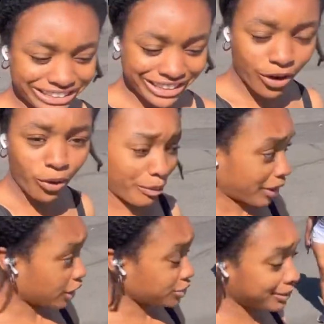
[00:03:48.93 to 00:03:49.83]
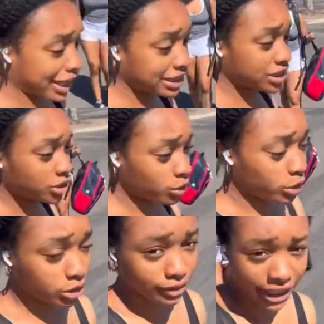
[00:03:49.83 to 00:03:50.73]
Oh my gosh, Mia, I didn't know
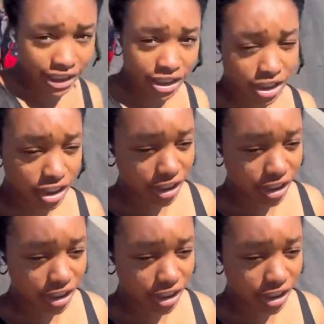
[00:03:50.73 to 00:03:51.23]
you were right here.